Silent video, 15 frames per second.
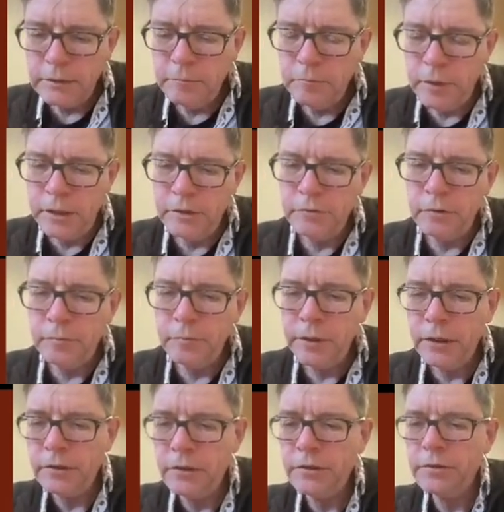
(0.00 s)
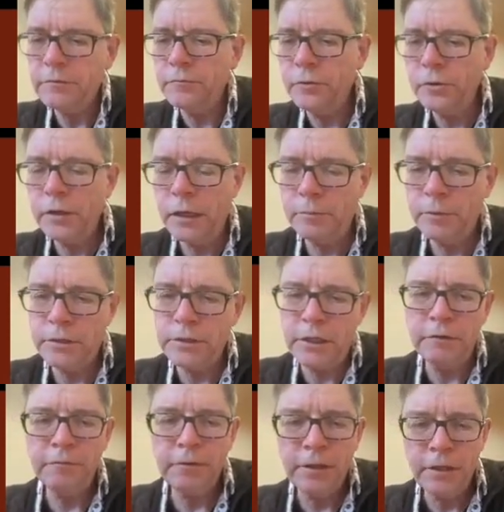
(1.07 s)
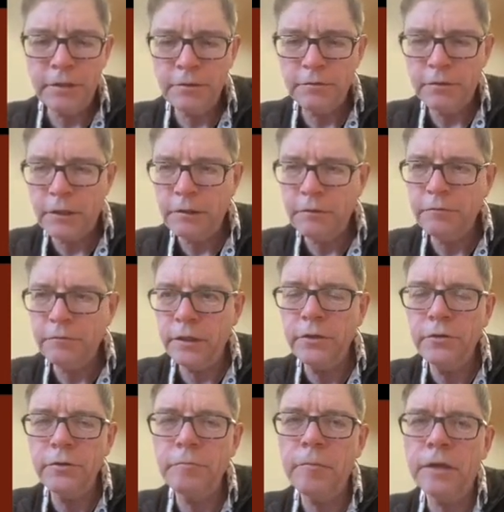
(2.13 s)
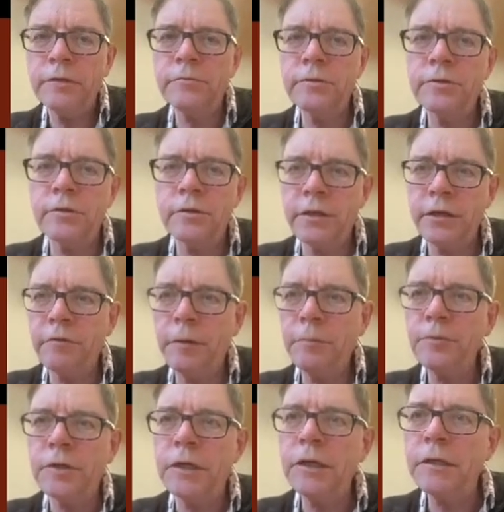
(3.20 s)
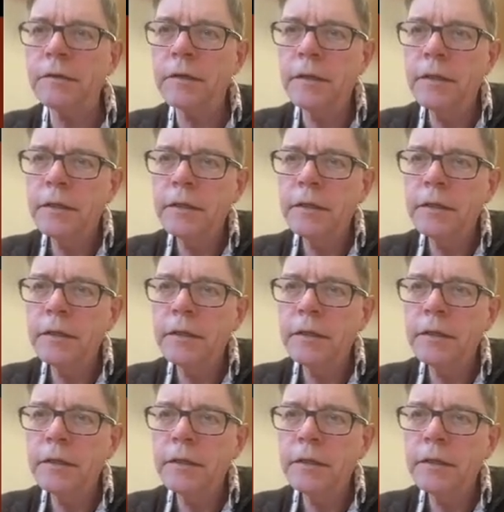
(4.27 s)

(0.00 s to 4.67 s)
manual, because Wooclap itself has really good manuals on their website.